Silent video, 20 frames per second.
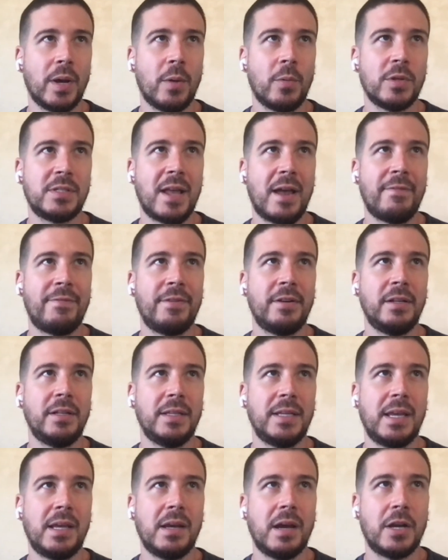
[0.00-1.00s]
it was
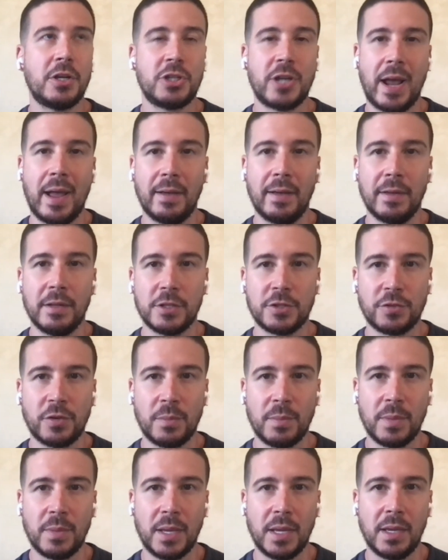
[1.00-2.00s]
definitely a challenge
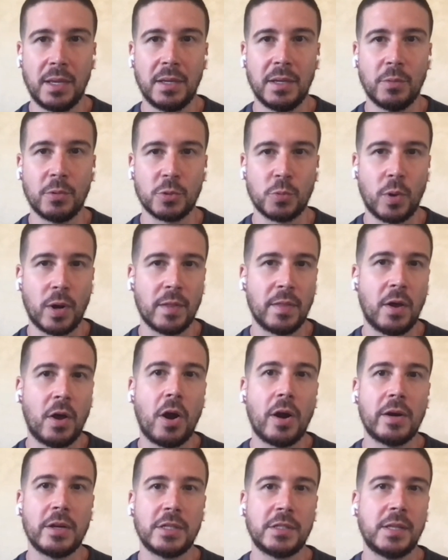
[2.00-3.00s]
for me. It was one of the
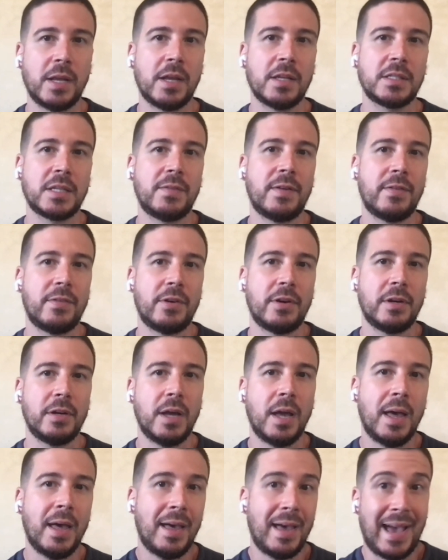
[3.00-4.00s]
hardest things I've ever
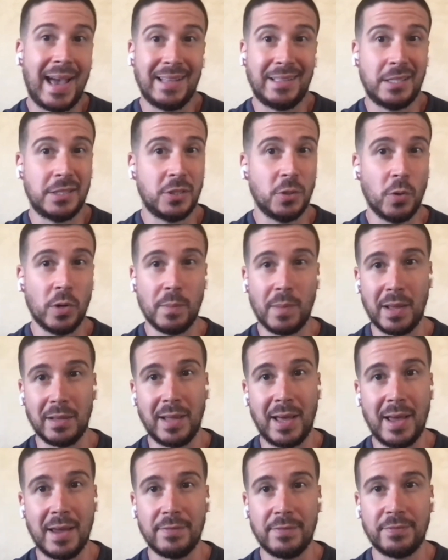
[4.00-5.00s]
had to do in my
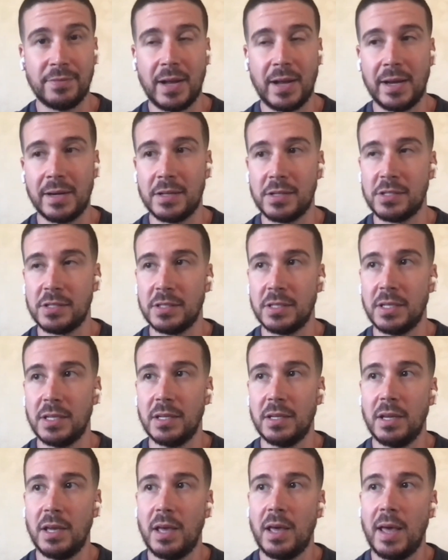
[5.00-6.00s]
life,
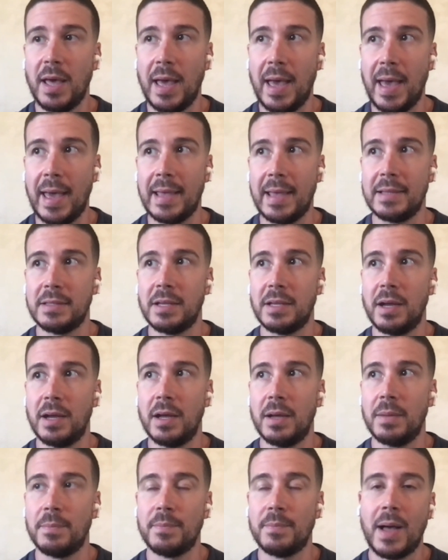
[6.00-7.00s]
honestly. And
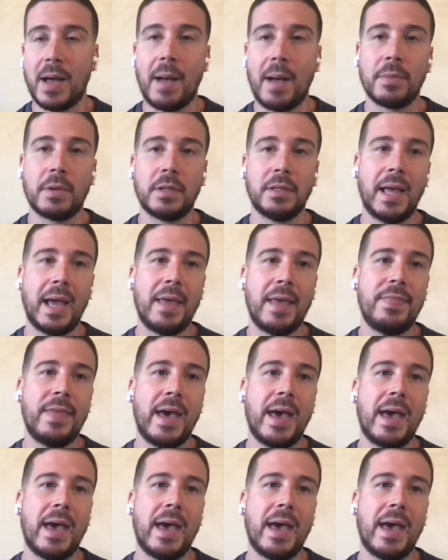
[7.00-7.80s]
um, I'm glad